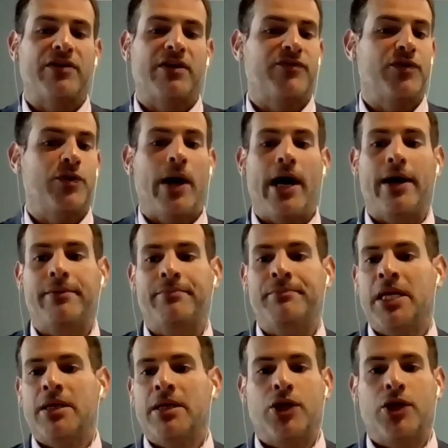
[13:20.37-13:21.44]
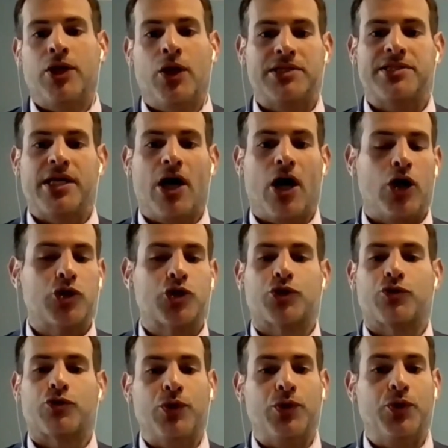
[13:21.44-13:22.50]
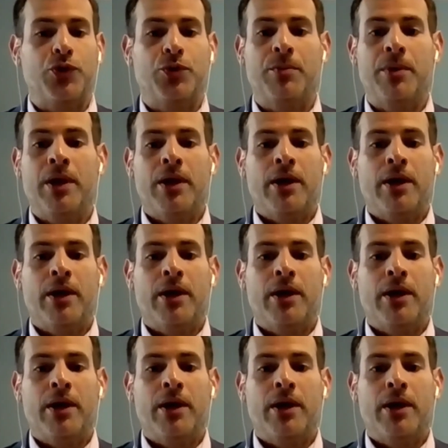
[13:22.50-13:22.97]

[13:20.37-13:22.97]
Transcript: If you had, let's say 100-room